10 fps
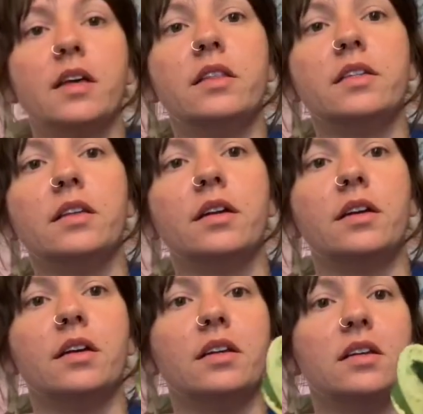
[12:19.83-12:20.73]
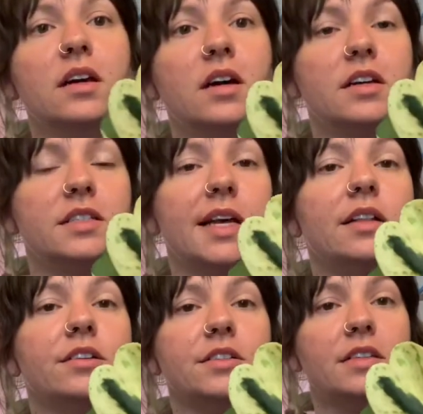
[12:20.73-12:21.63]
this on a
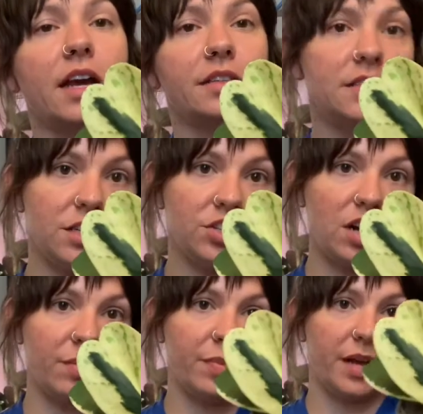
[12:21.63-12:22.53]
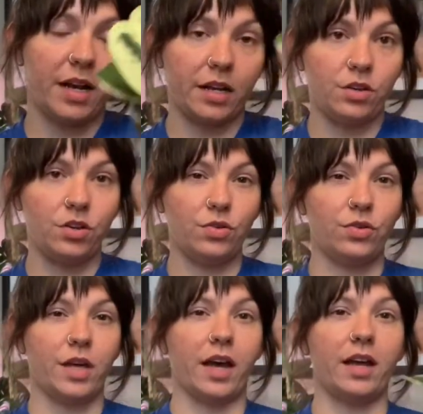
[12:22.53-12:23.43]
seller's Etsy shop, and I knew
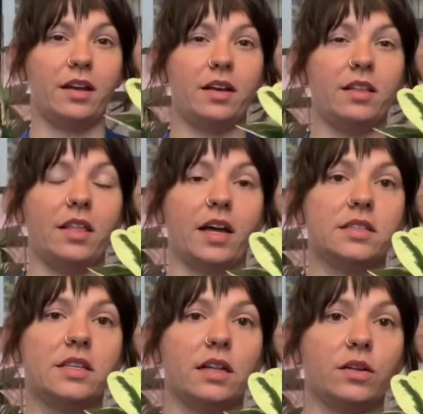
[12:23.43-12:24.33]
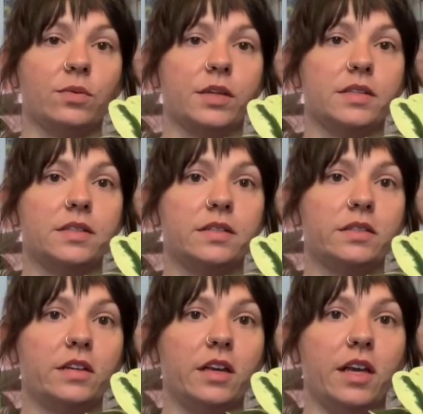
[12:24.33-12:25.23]
that that seller was
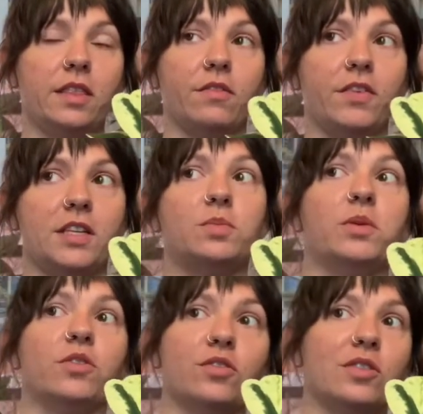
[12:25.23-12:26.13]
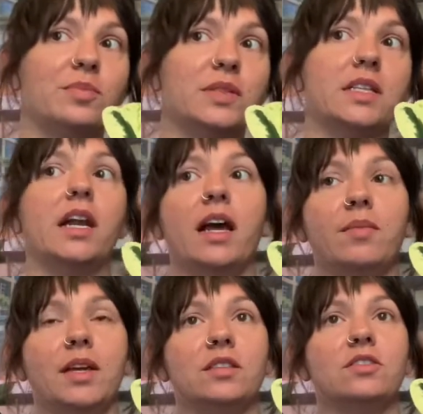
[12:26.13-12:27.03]
in the Facebook groups that I'm
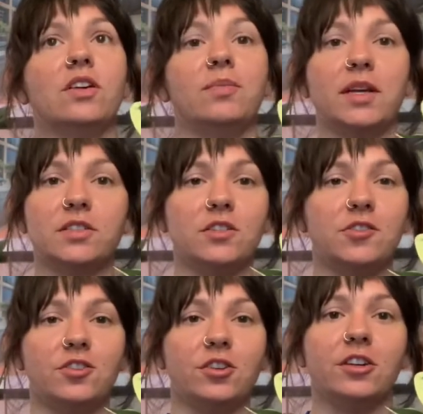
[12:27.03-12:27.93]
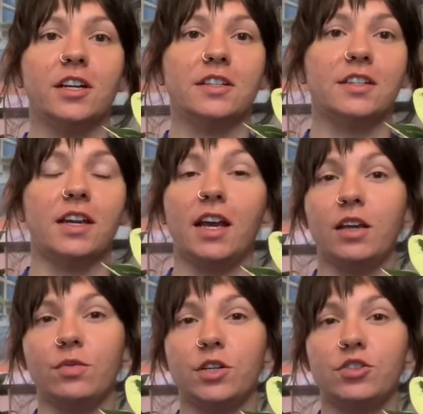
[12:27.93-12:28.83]
in, so I messaged her and I said, hey, you
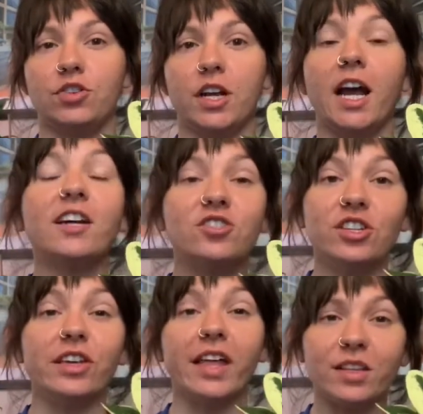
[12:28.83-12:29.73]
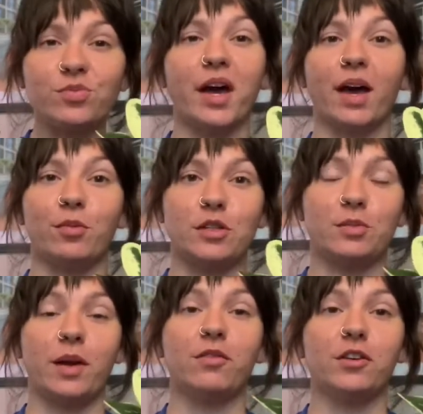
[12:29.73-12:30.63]
want to trade? Actually, that's what happened to
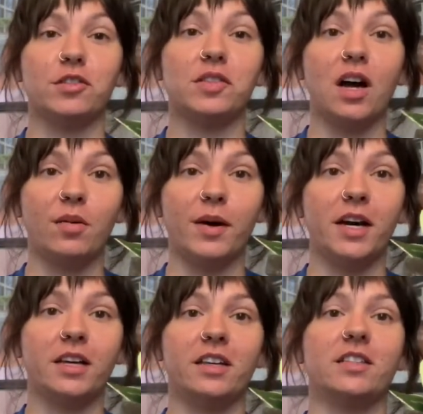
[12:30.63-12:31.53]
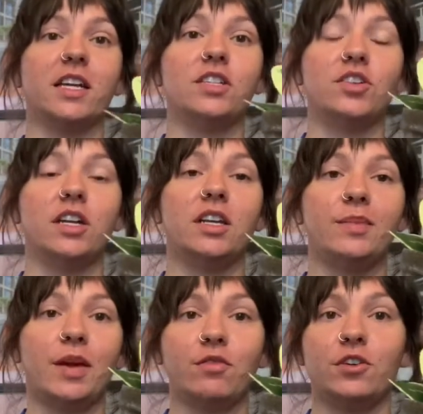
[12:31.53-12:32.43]
my first Saba, is I traded
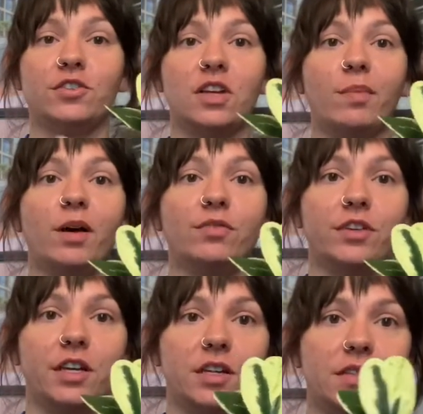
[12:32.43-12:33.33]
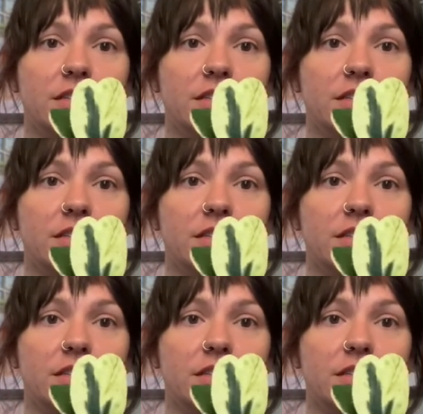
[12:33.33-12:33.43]
my first Saba for this.